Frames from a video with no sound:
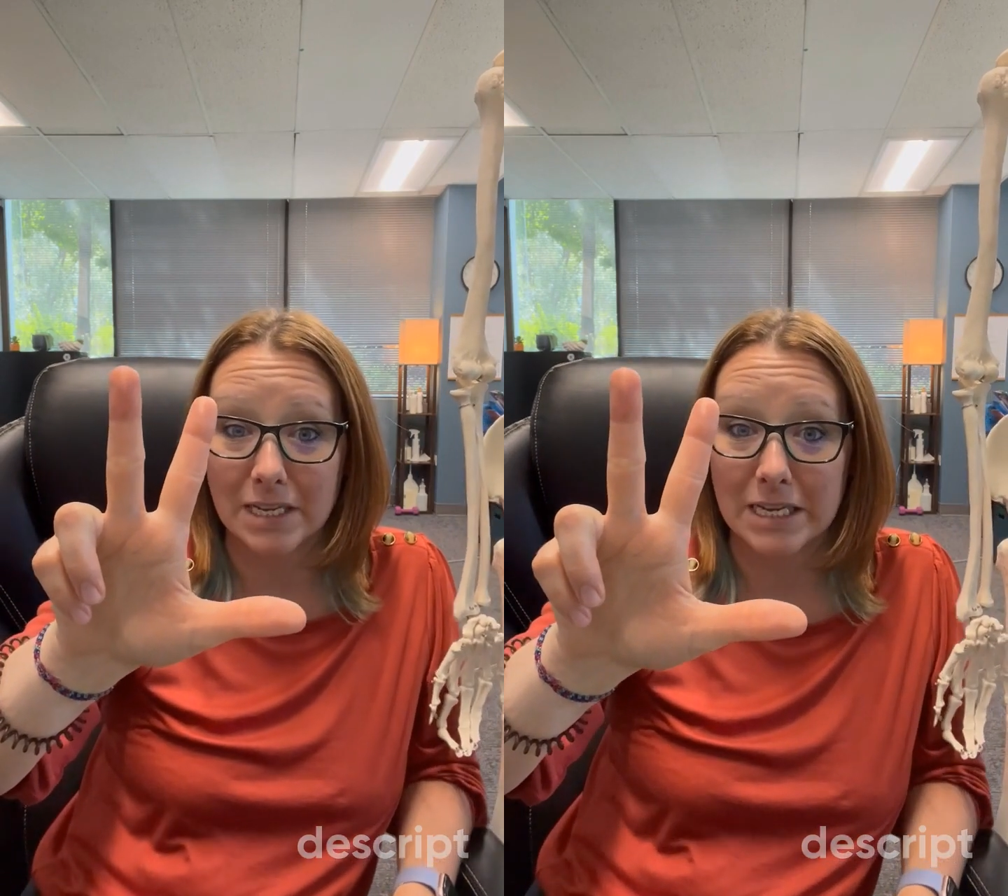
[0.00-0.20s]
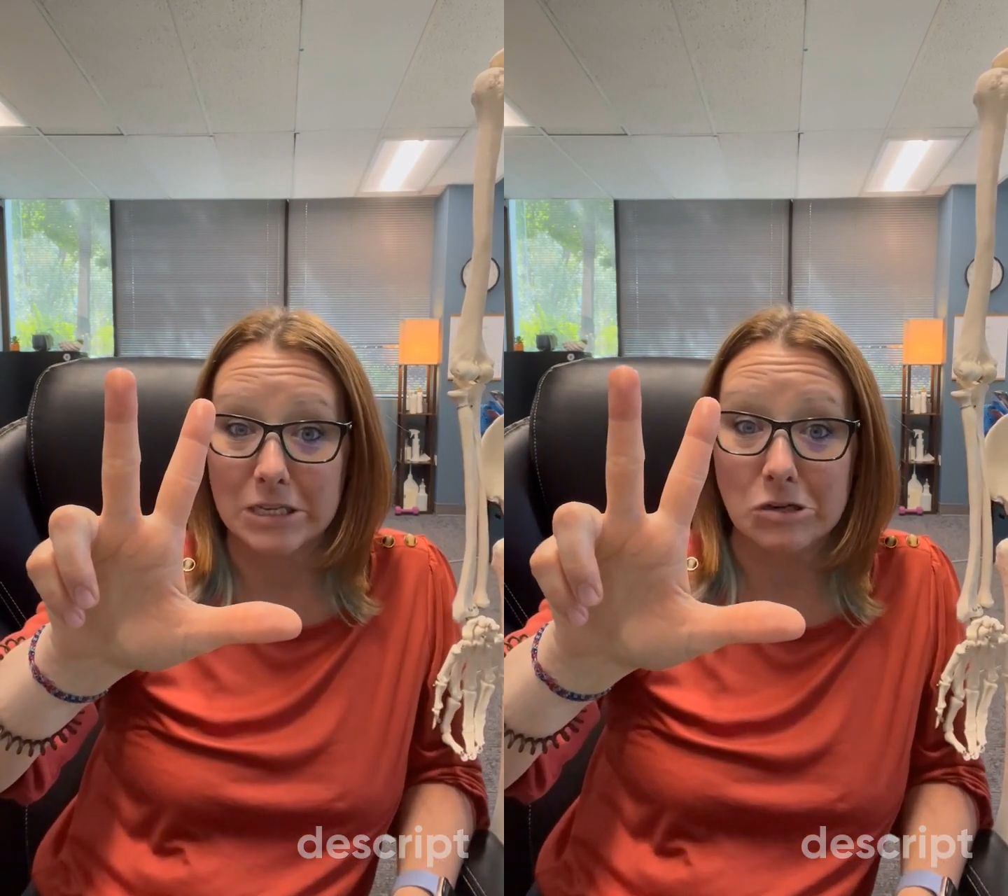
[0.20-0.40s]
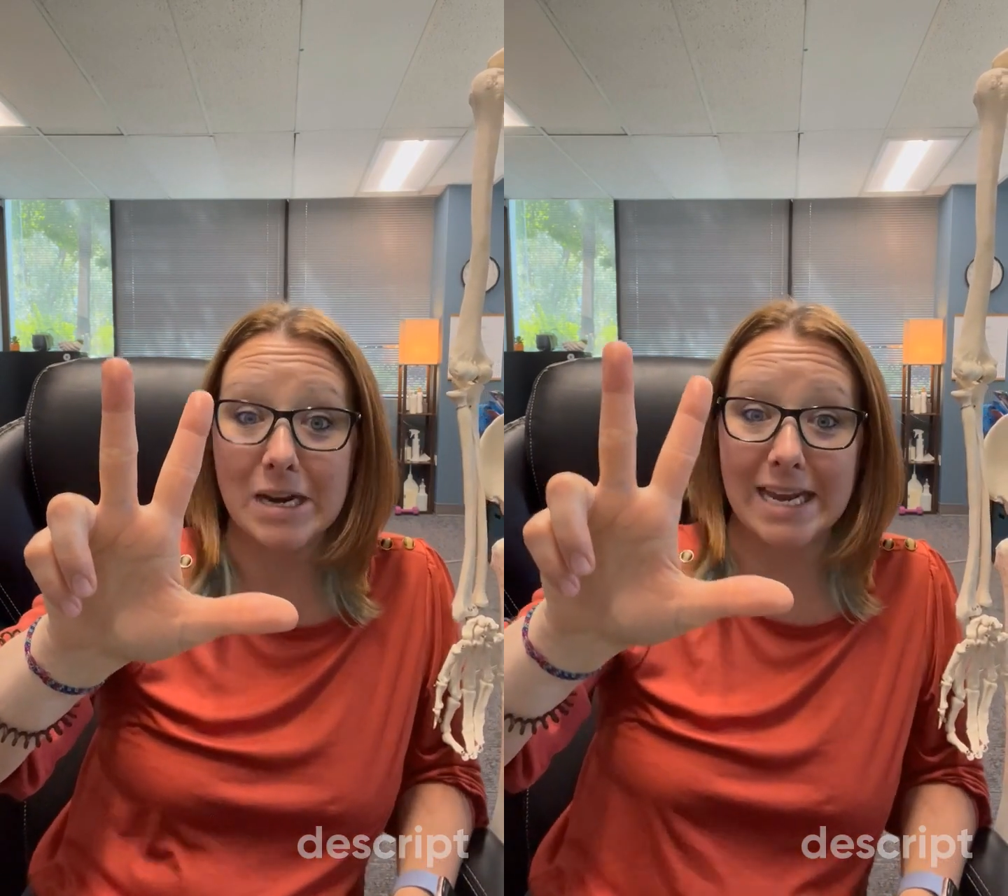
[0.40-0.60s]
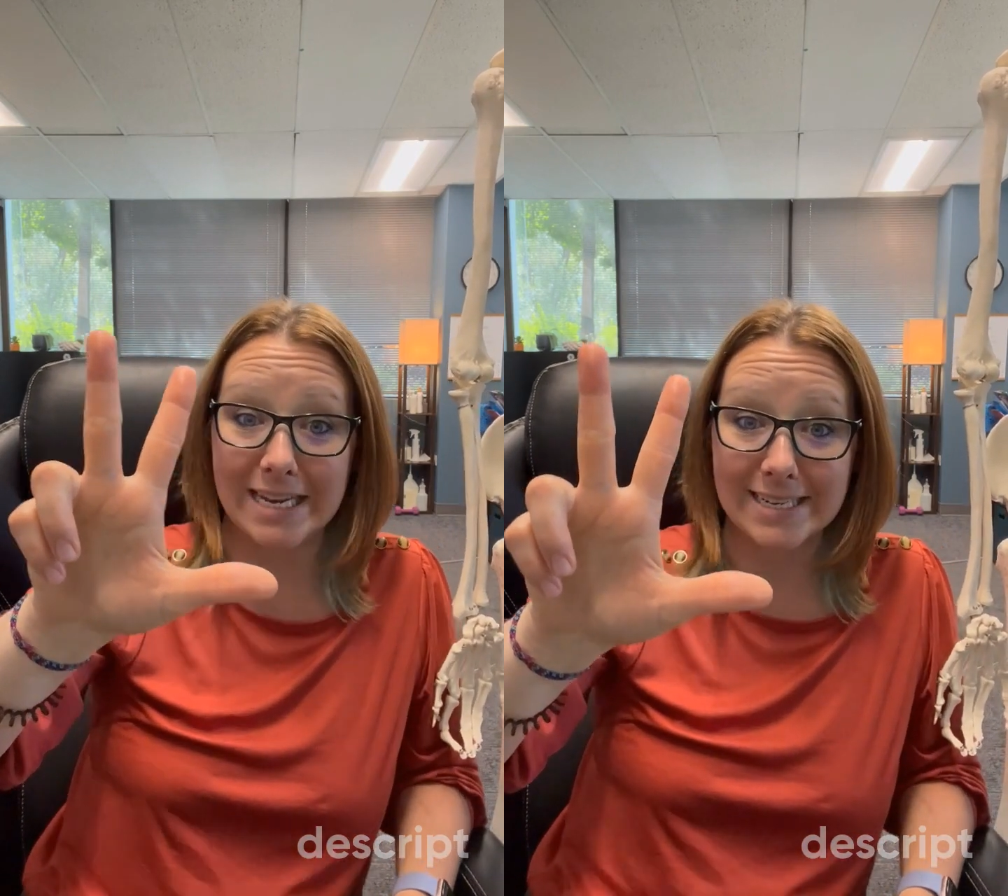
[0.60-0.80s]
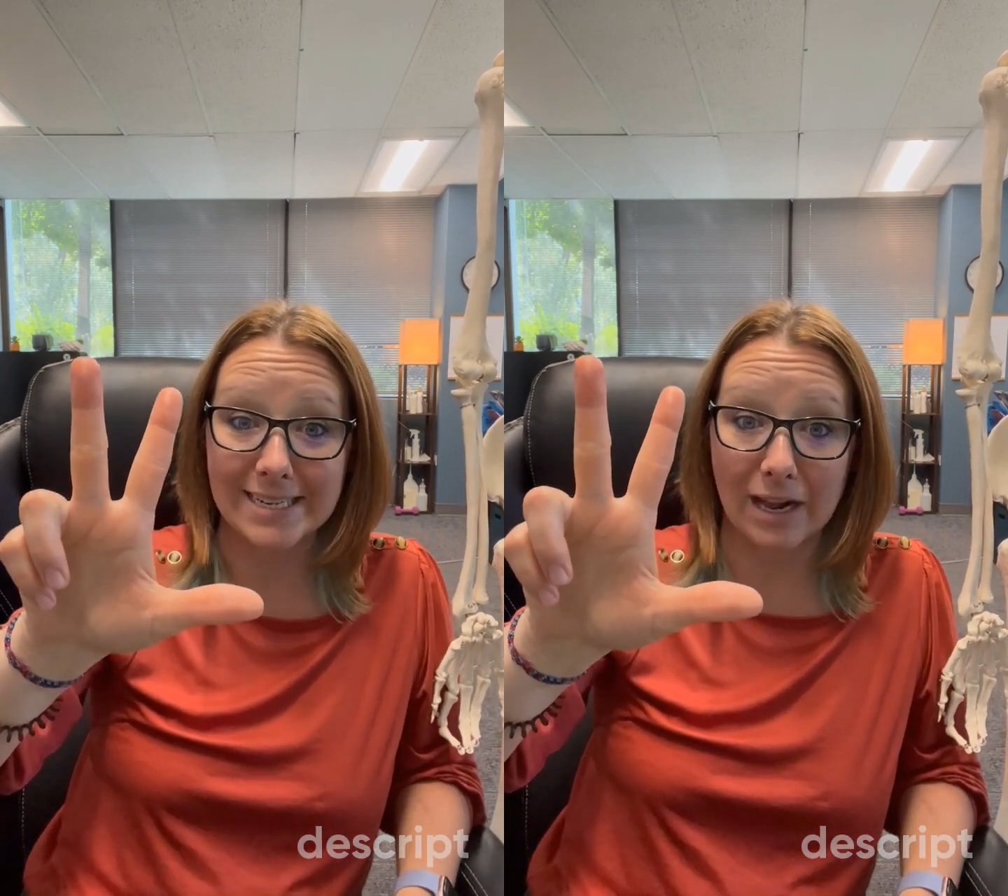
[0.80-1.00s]
in your
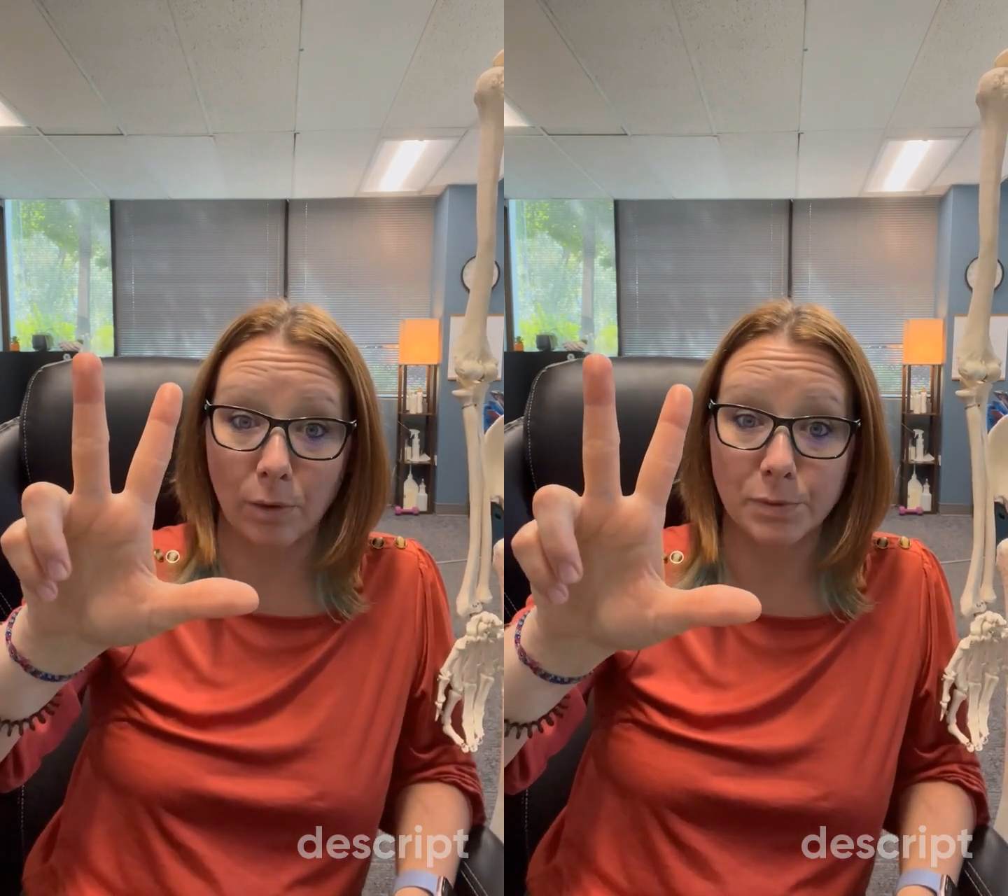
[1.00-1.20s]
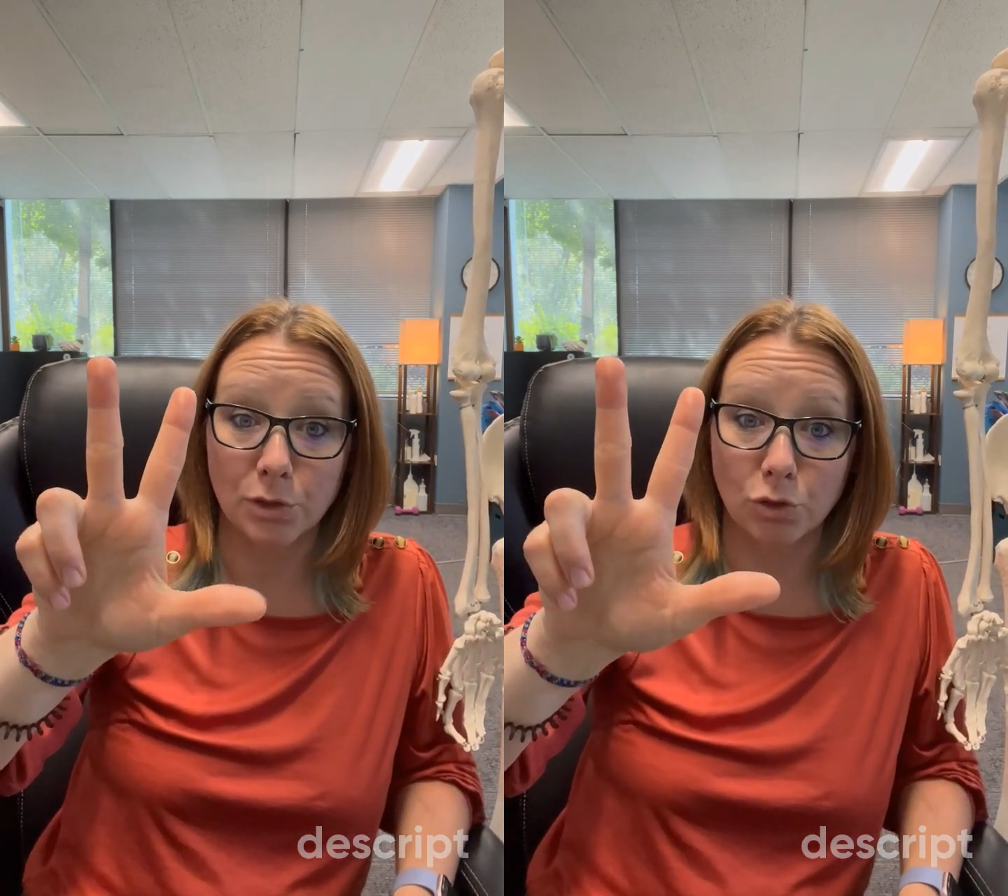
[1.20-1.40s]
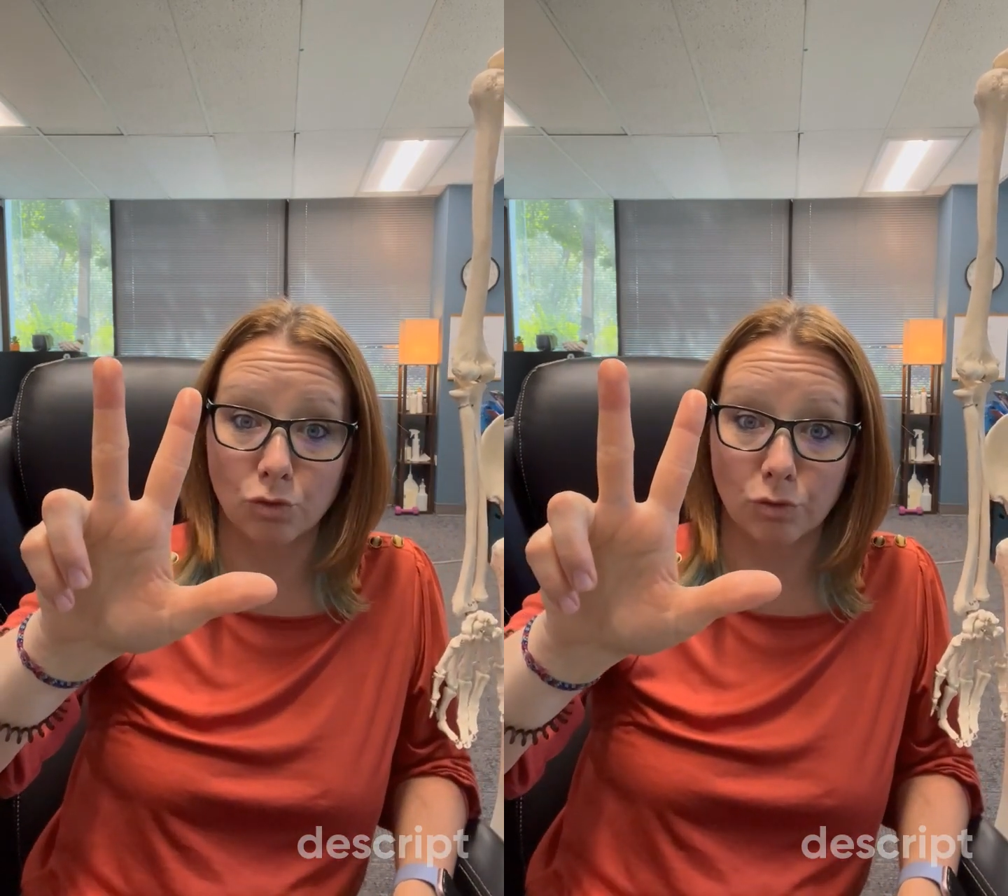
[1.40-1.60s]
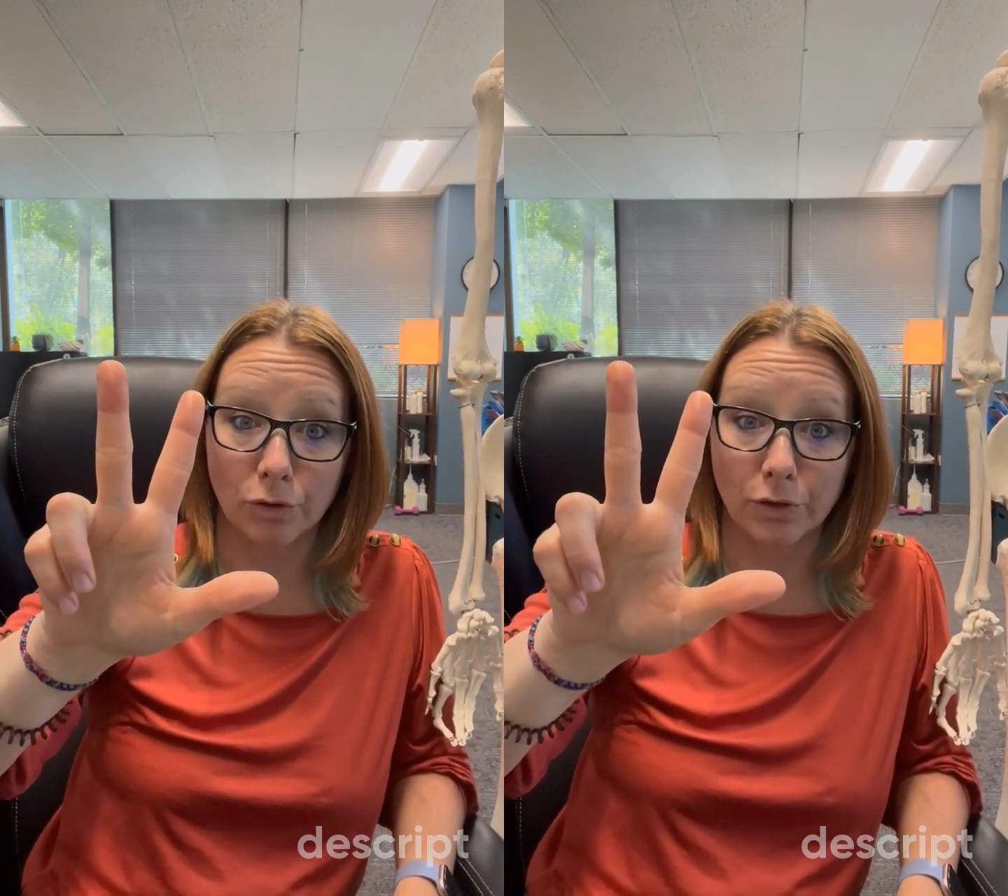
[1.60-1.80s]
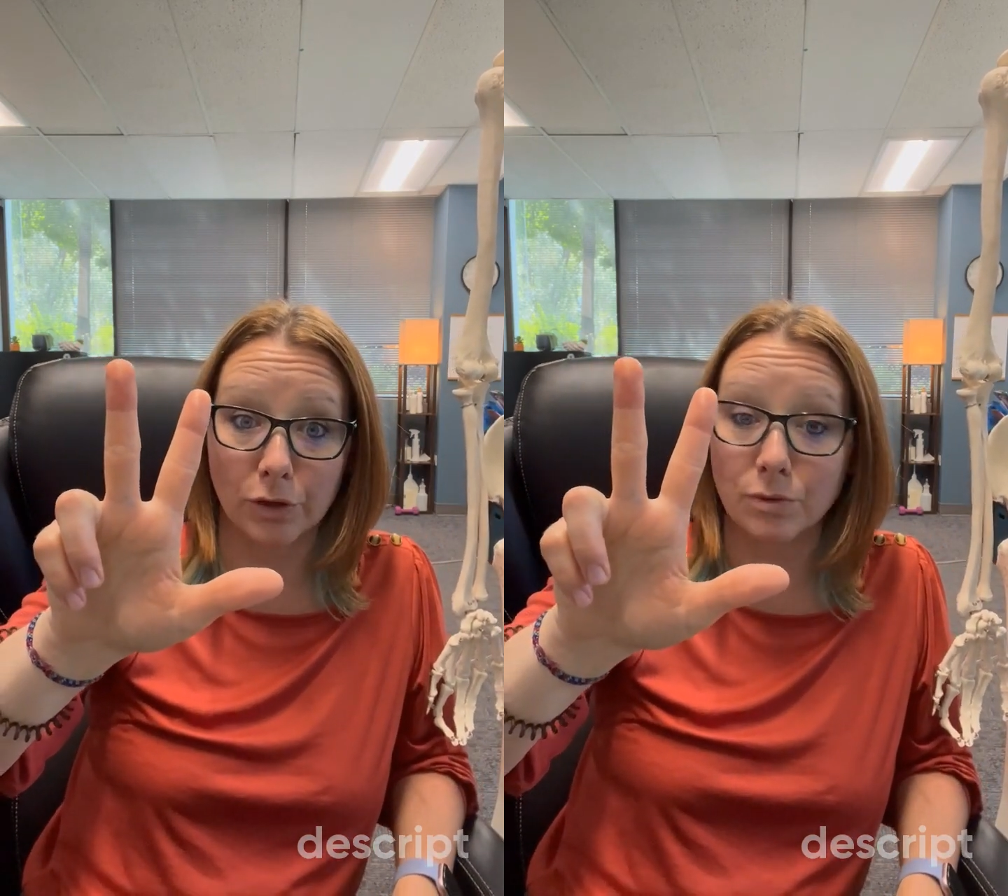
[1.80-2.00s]
hand and helps
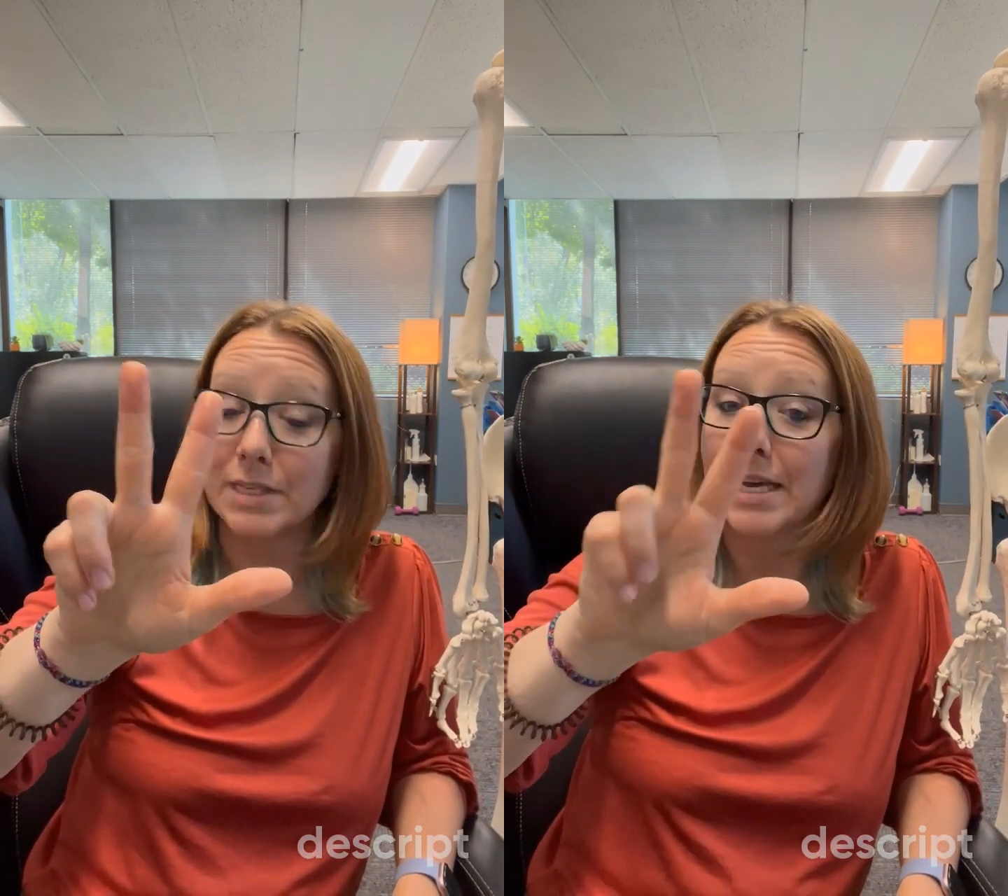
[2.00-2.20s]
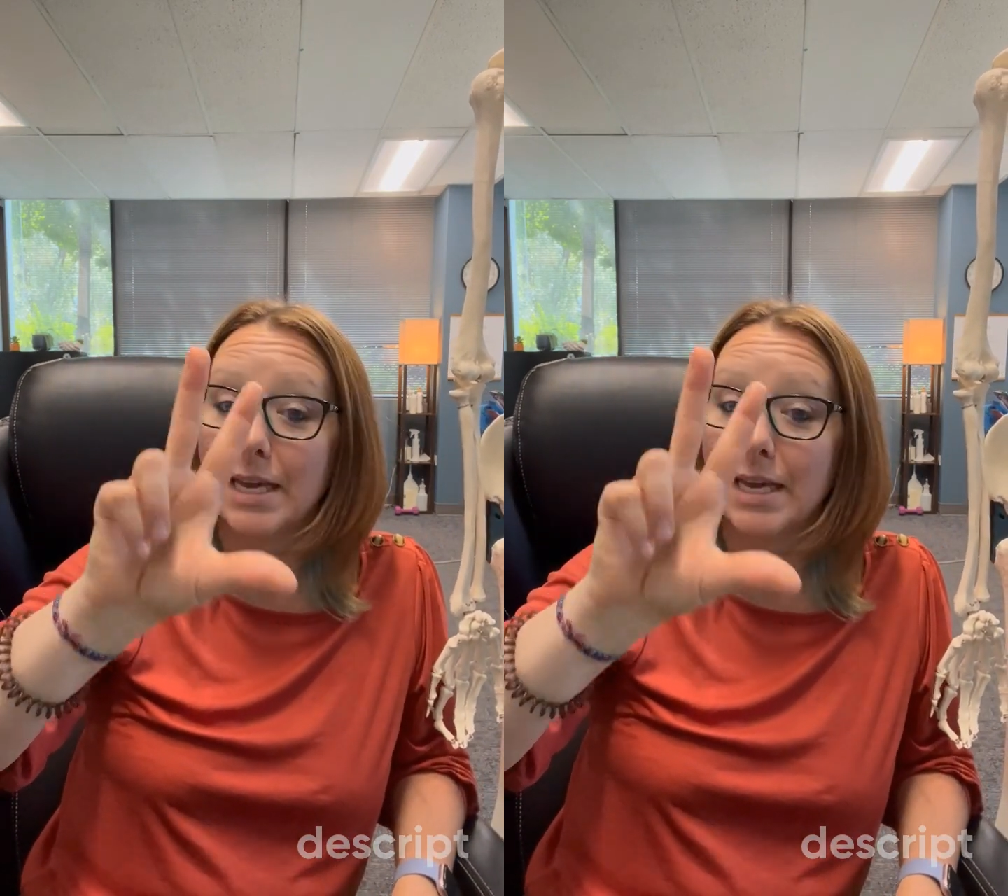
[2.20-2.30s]
control those,